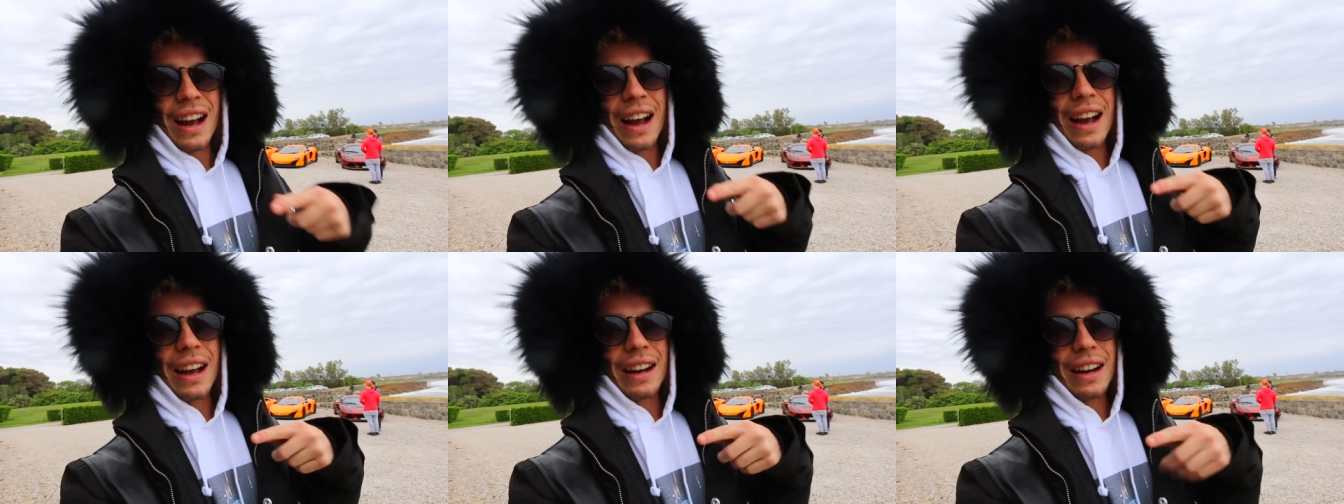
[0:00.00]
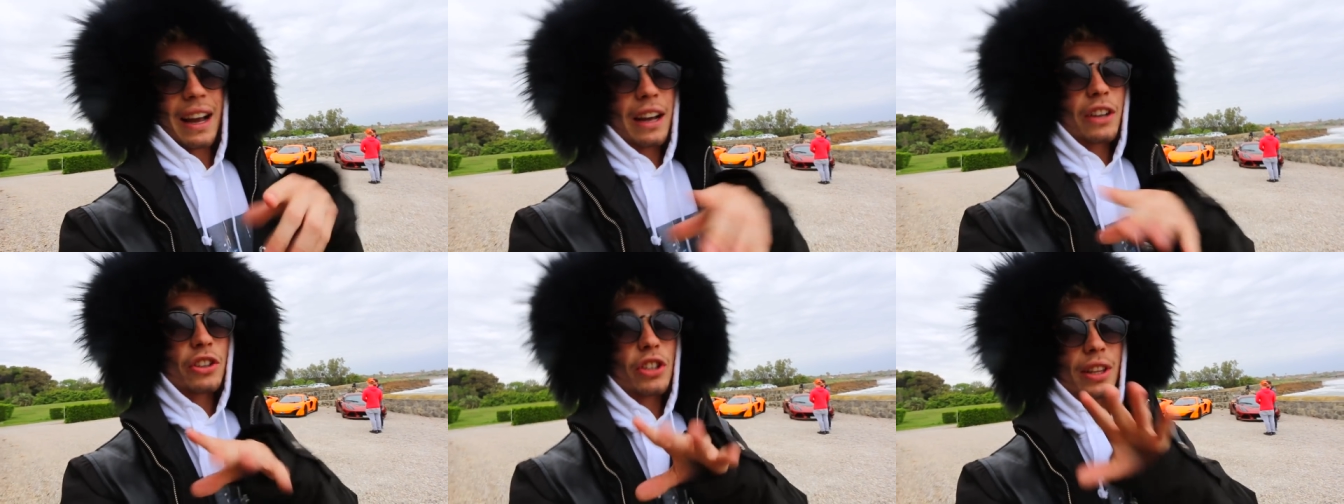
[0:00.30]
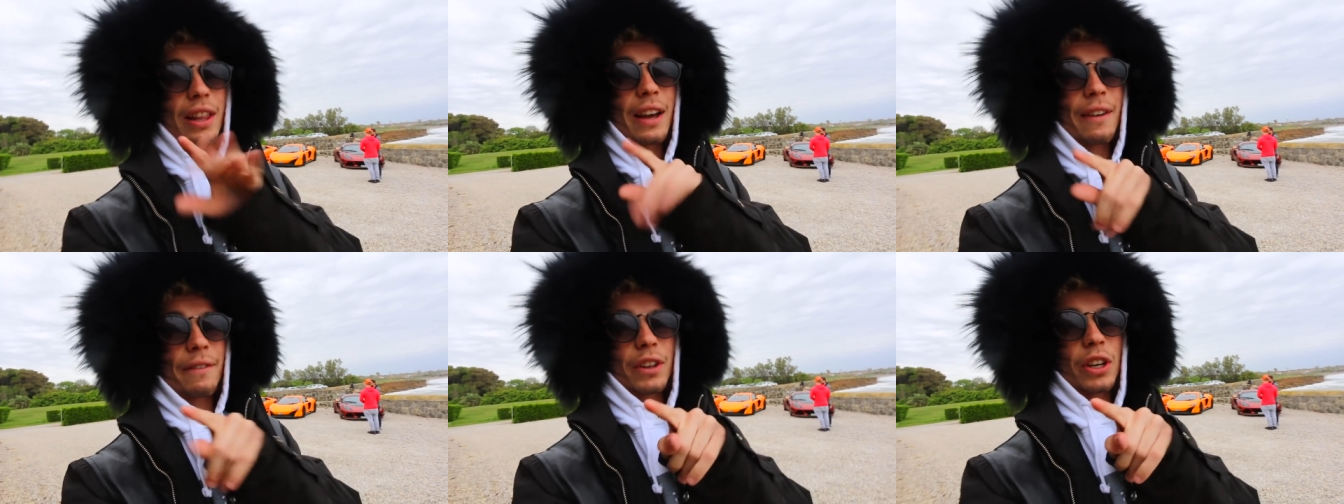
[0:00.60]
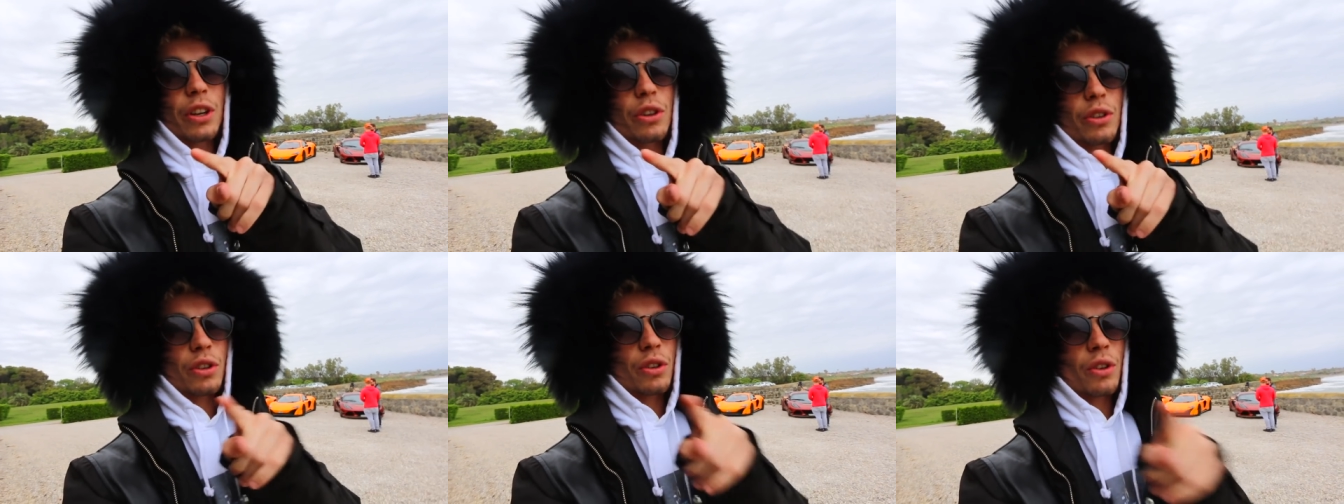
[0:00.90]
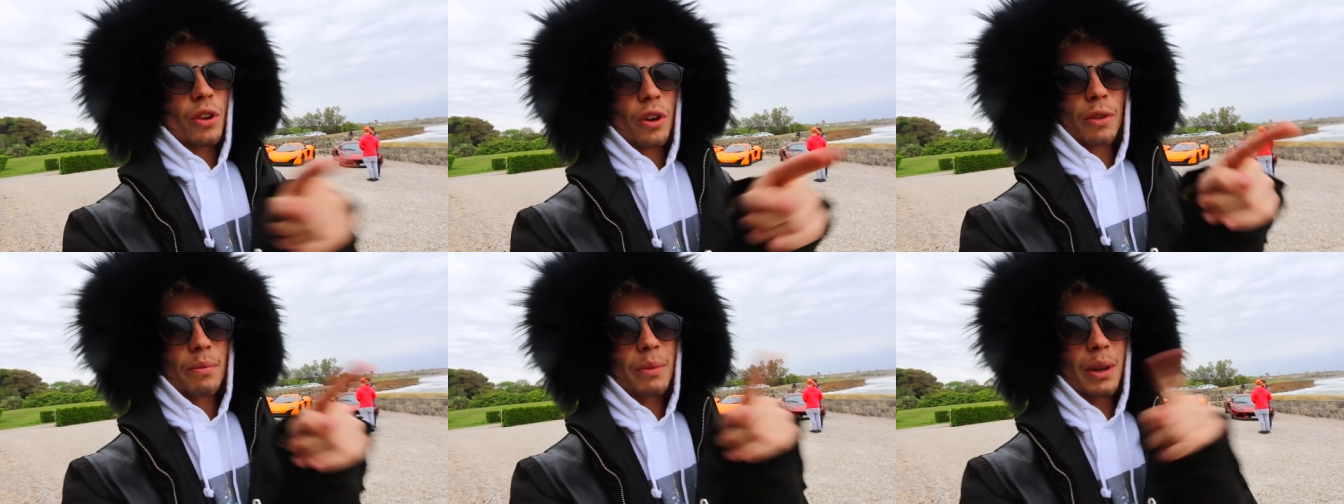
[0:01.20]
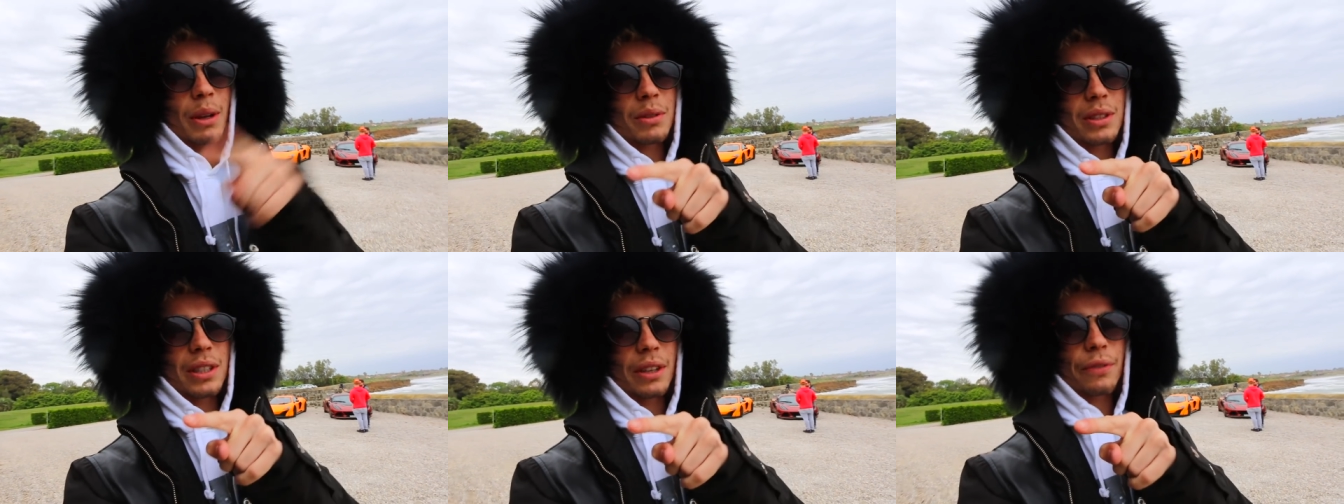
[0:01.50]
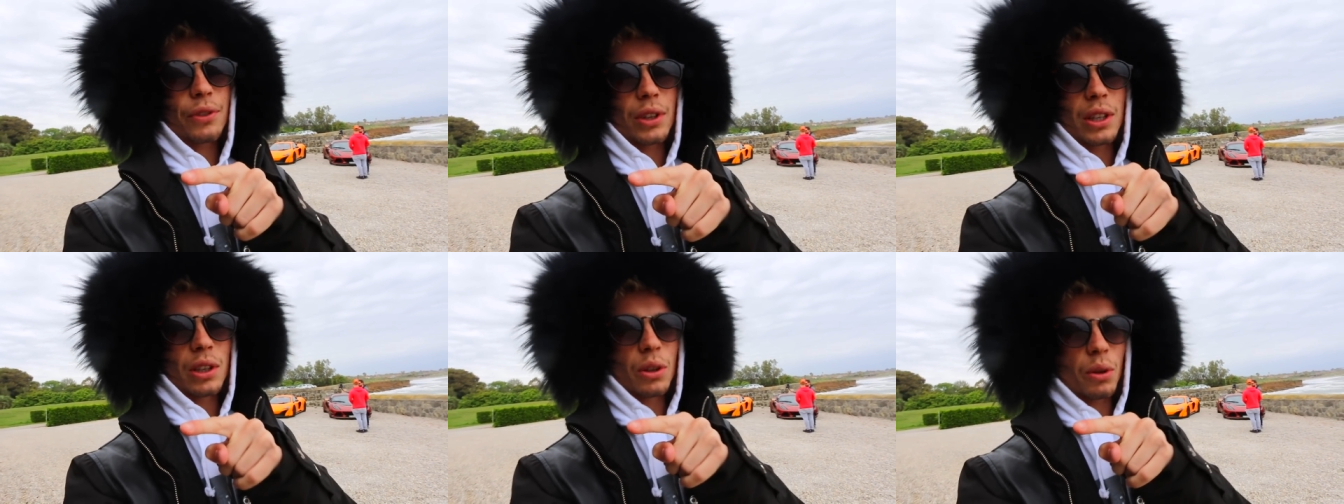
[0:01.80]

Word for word: And actually that video you're not gonna be able to see for a